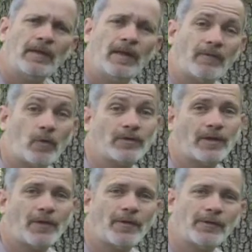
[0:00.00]
Now, of course,
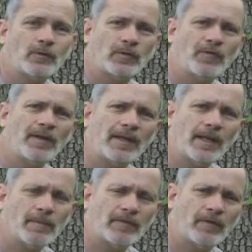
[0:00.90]
I thought this was funny
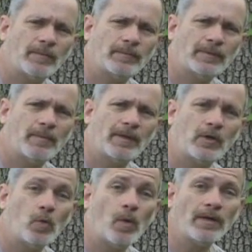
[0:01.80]
coming from somebody
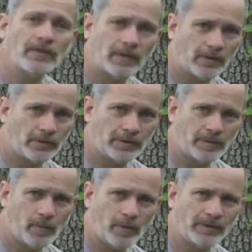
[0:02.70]
who wasn't allergic
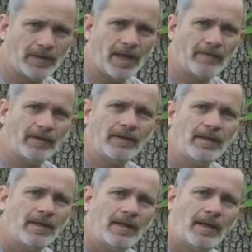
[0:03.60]
to poison ivy
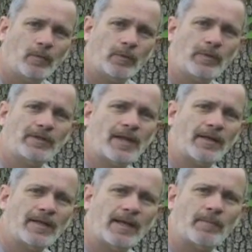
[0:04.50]
and would reach out
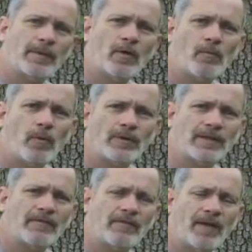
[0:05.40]
and take a big old
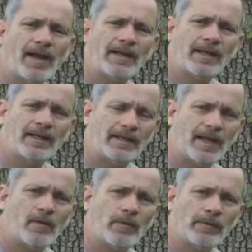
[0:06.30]
poison ivy vine and cut it
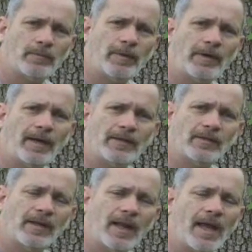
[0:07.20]
down with his bare
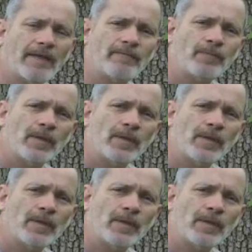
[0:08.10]
hands and a knife.